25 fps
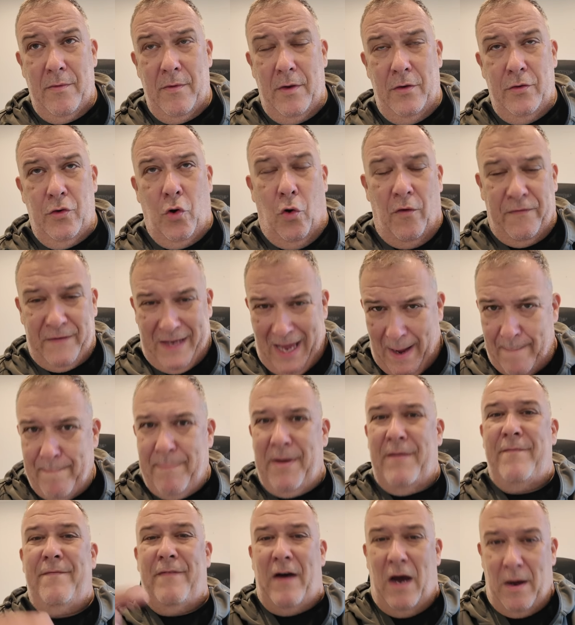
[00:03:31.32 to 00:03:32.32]
North
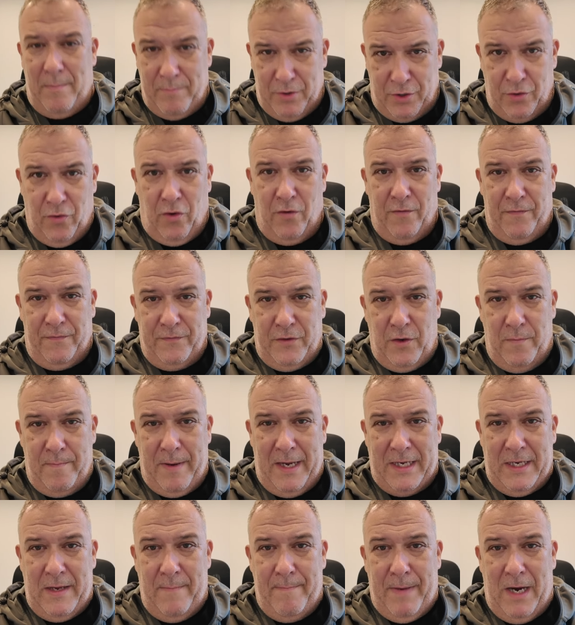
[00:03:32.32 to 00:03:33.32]
Camp and Farnborough North, do
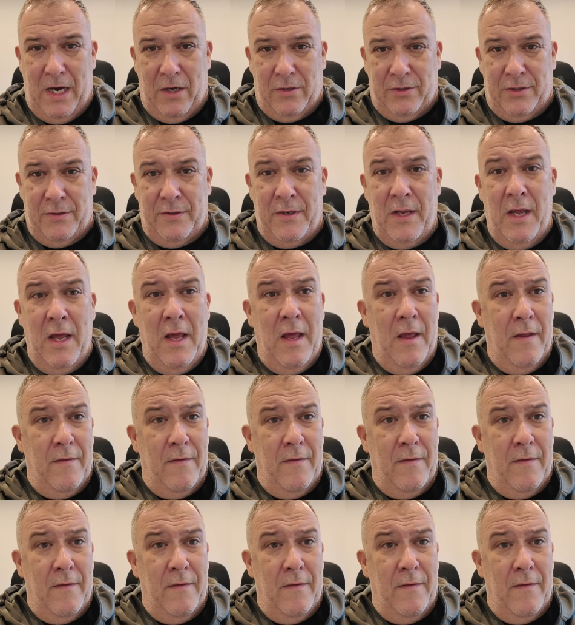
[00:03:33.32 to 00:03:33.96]
beg your pardon,